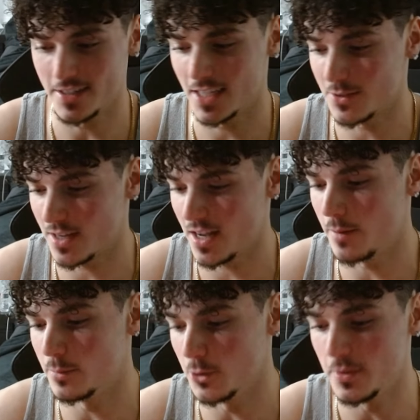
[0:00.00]
That's what kind
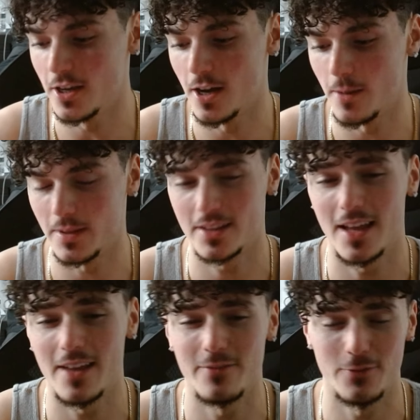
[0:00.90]
of blew me up. Like
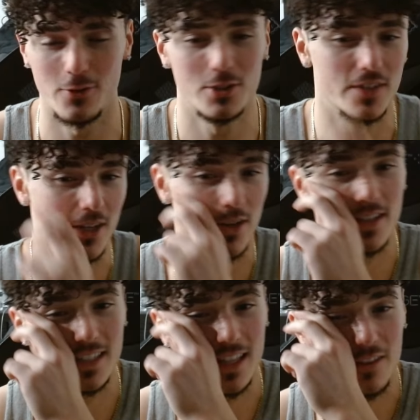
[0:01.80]
that first video, I
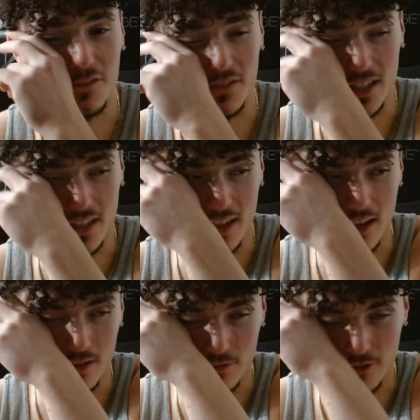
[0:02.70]
think it's at like
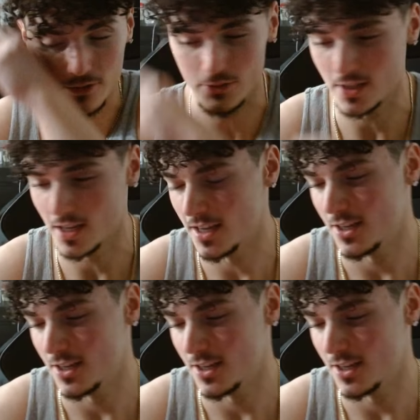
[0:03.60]
15,000 views.